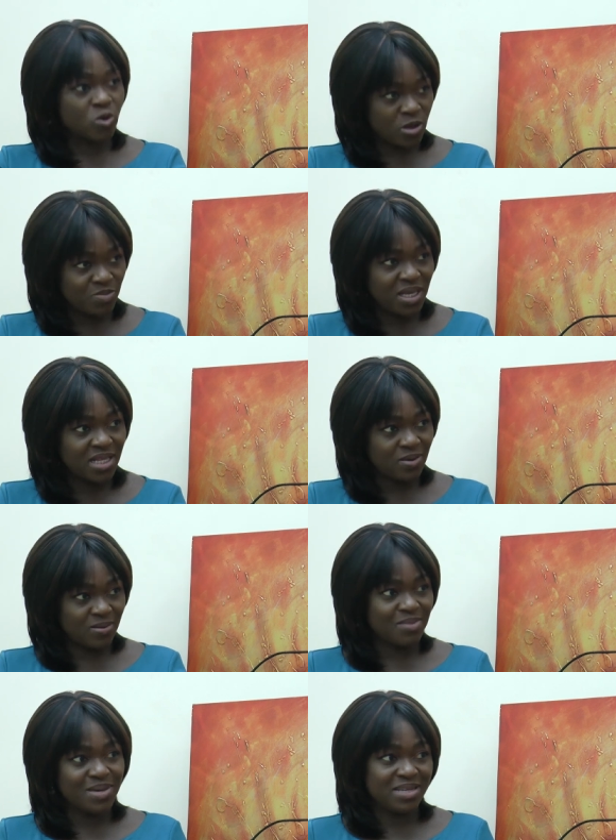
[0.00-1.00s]
would come
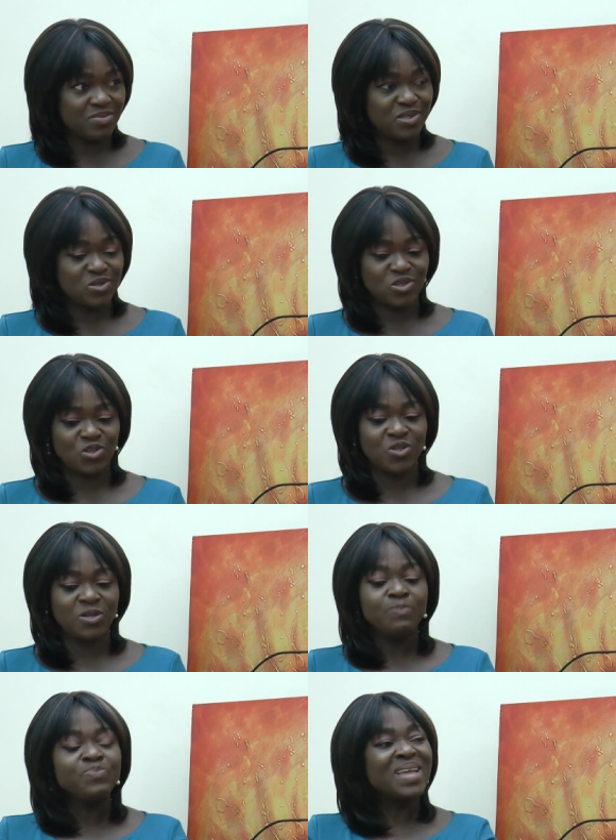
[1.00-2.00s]
in under my
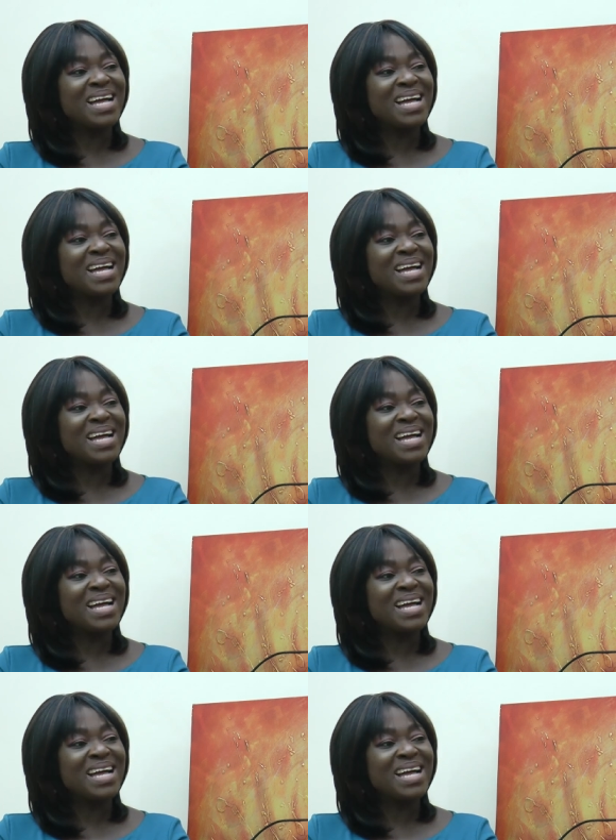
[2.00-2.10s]
administration